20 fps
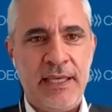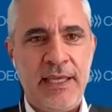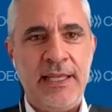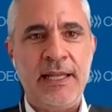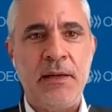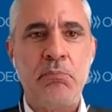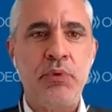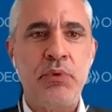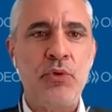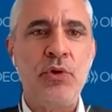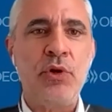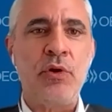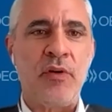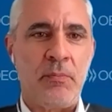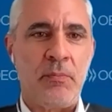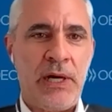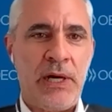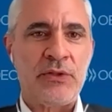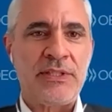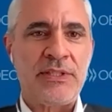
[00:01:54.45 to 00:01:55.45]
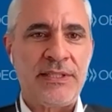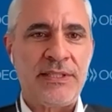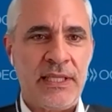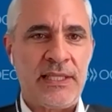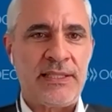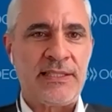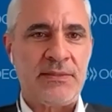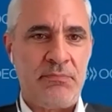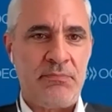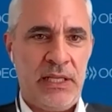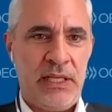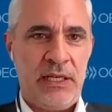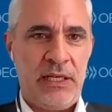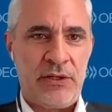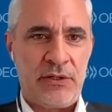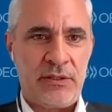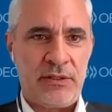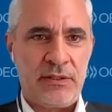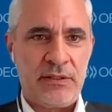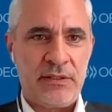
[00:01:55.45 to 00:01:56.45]
in a pool of about 6
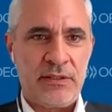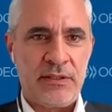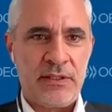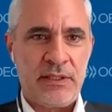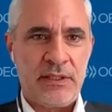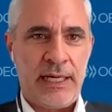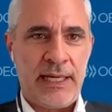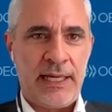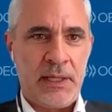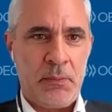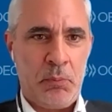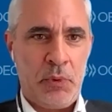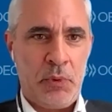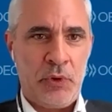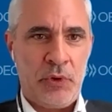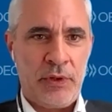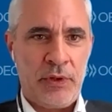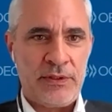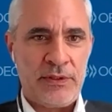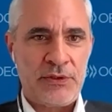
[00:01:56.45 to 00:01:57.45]
million unemployed.